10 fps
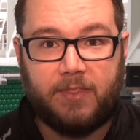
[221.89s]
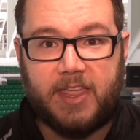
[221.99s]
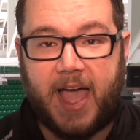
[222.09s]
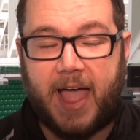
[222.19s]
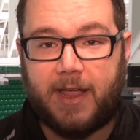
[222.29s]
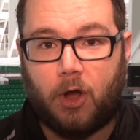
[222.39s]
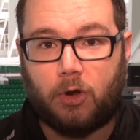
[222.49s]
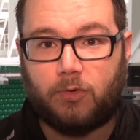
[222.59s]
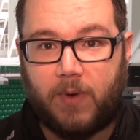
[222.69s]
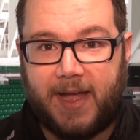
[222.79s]
the
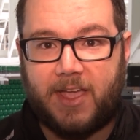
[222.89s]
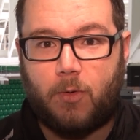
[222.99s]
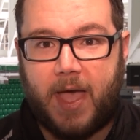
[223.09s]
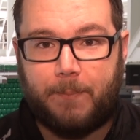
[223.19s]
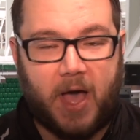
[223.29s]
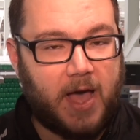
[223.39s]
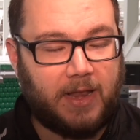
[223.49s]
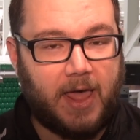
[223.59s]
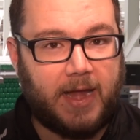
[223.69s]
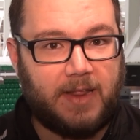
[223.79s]
iHeart Radio app
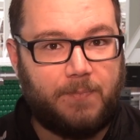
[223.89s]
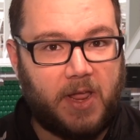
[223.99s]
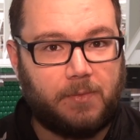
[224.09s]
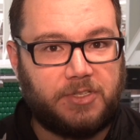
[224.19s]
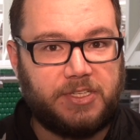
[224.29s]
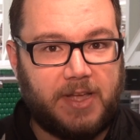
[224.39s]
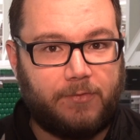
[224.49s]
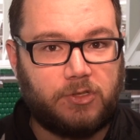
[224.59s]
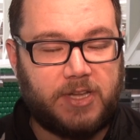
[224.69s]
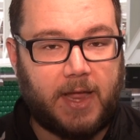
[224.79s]
online at
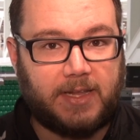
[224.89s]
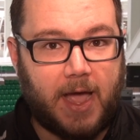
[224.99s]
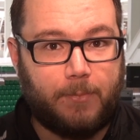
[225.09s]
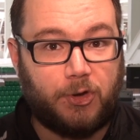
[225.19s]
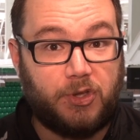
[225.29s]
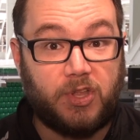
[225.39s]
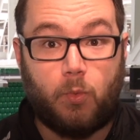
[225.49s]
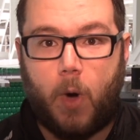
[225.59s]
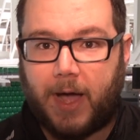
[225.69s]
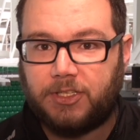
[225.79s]
binghamtondevils.com, or you
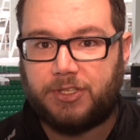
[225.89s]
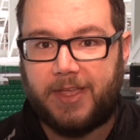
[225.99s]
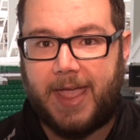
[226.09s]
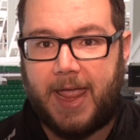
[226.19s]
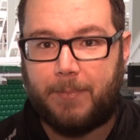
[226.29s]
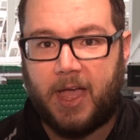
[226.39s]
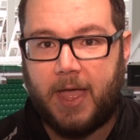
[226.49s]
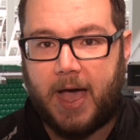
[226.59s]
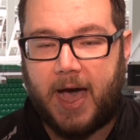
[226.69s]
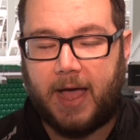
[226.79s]
can watch the game
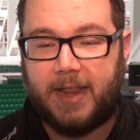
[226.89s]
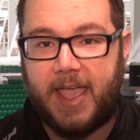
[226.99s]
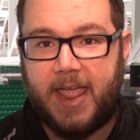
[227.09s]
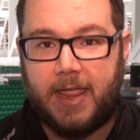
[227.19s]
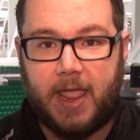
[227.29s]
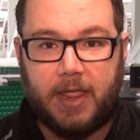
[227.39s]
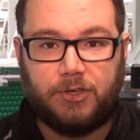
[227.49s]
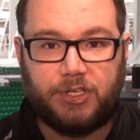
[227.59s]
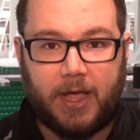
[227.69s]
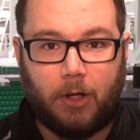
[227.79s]
on
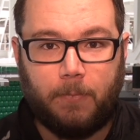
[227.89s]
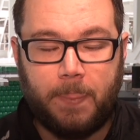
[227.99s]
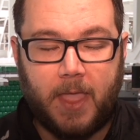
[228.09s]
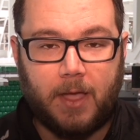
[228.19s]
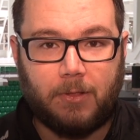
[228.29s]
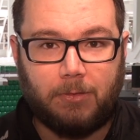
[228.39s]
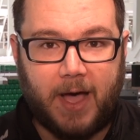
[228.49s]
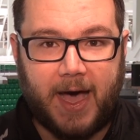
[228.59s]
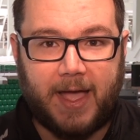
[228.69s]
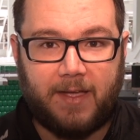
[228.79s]
AHL
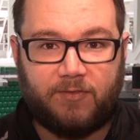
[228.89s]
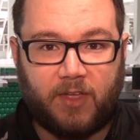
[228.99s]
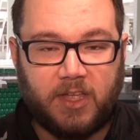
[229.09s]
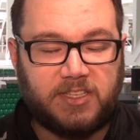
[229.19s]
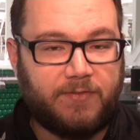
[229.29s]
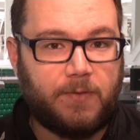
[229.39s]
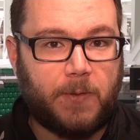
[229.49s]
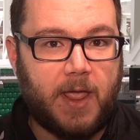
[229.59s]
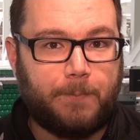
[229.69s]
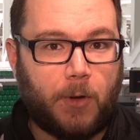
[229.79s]
Live. 7
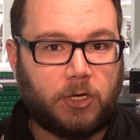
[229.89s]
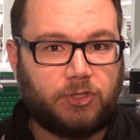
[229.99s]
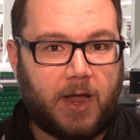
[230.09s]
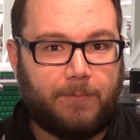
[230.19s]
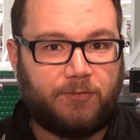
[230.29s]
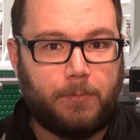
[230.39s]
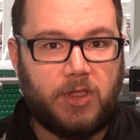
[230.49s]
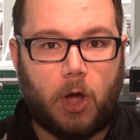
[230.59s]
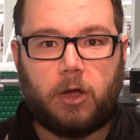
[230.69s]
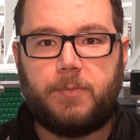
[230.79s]
p.m. puck drop from
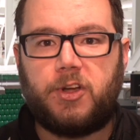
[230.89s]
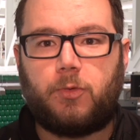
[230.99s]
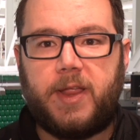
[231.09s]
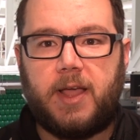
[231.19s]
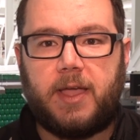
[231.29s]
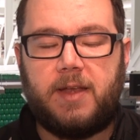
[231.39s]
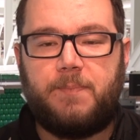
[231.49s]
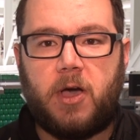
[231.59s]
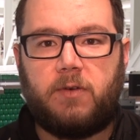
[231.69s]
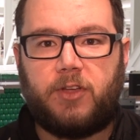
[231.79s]
Yardman Arena
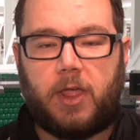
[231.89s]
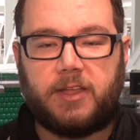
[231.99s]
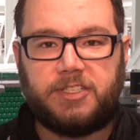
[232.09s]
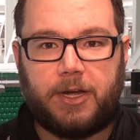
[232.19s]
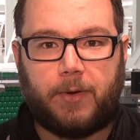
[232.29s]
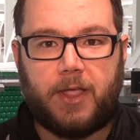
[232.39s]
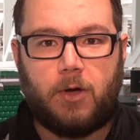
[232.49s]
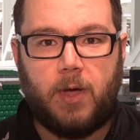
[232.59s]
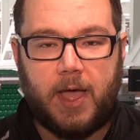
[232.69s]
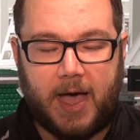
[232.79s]
in Belleville,
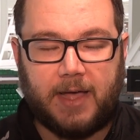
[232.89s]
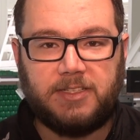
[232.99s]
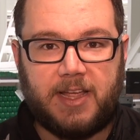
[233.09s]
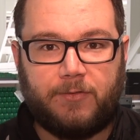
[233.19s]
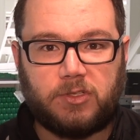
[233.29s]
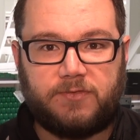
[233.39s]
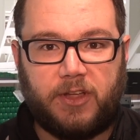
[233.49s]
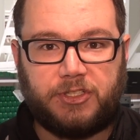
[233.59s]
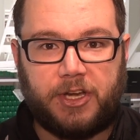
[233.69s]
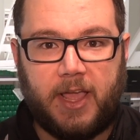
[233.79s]
Ontario on Devils
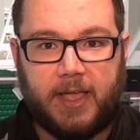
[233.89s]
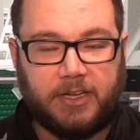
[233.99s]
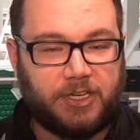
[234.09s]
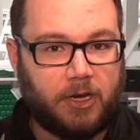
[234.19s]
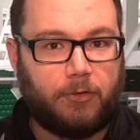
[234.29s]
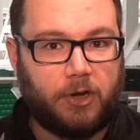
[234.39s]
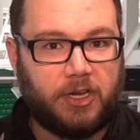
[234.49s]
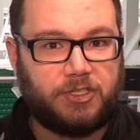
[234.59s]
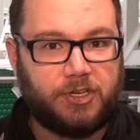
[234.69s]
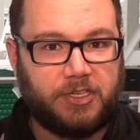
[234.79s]
Vision. It's another
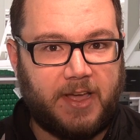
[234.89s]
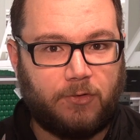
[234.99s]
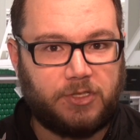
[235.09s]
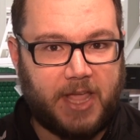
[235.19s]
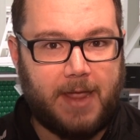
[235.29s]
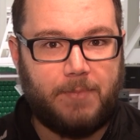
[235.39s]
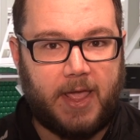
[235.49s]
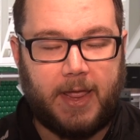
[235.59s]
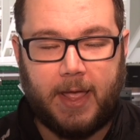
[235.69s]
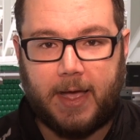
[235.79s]
edition of Devils Game
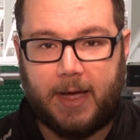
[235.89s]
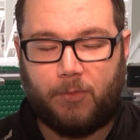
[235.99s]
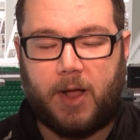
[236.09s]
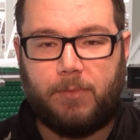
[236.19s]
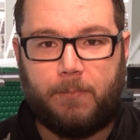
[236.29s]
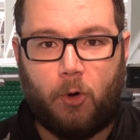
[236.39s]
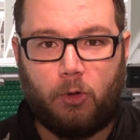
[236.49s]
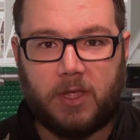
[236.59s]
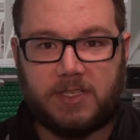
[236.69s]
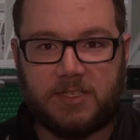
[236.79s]
Day. I'm Rob
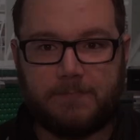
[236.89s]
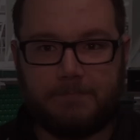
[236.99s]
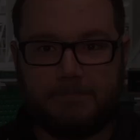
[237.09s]
Lapolis.